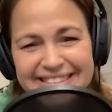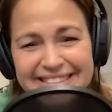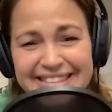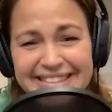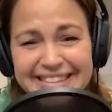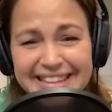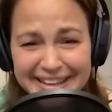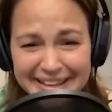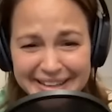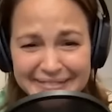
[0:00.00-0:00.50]
so
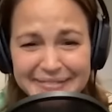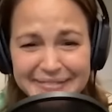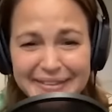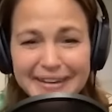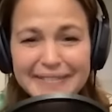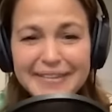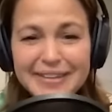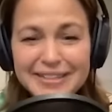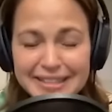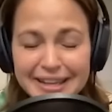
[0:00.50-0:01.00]
much. Thank, thank you, you
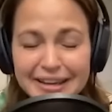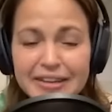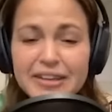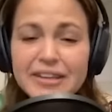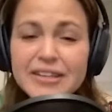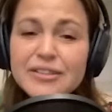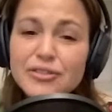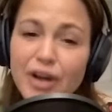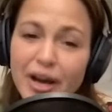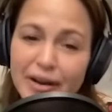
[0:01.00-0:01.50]
very much. Now
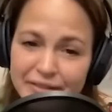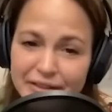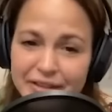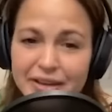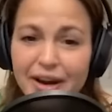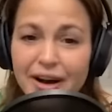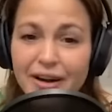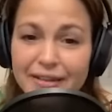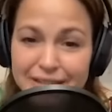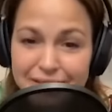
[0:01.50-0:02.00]
you can drive in
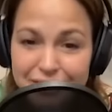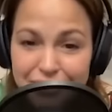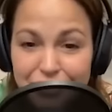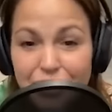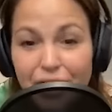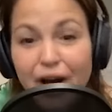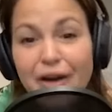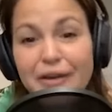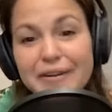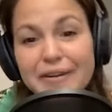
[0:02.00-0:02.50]
the car and listen
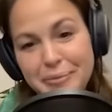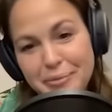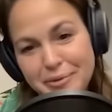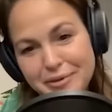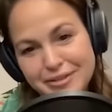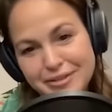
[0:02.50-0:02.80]
to your own